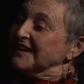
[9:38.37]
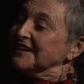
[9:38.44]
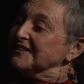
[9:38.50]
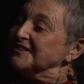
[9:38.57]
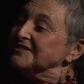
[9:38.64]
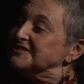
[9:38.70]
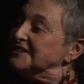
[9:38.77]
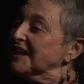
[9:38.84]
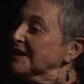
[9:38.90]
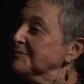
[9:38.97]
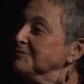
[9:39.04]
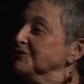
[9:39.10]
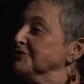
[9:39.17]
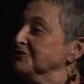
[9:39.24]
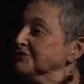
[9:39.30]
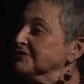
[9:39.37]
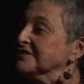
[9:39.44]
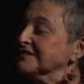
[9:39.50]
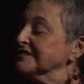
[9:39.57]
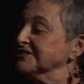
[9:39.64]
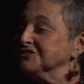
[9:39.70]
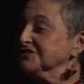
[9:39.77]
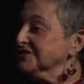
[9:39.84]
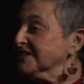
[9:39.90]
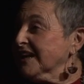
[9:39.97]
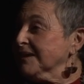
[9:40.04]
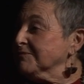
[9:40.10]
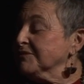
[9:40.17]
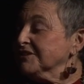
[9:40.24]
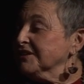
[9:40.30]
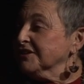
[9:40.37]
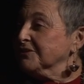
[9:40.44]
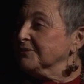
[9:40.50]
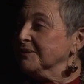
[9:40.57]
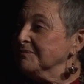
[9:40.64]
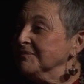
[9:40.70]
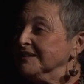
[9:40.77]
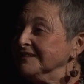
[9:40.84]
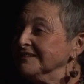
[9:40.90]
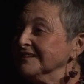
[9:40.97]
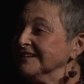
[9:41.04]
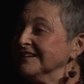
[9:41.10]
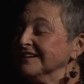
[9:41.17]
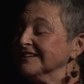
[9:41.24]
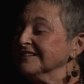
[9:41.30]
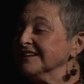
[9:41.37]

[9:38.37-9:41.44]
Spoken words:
in the same neutral, it just came with the equipment.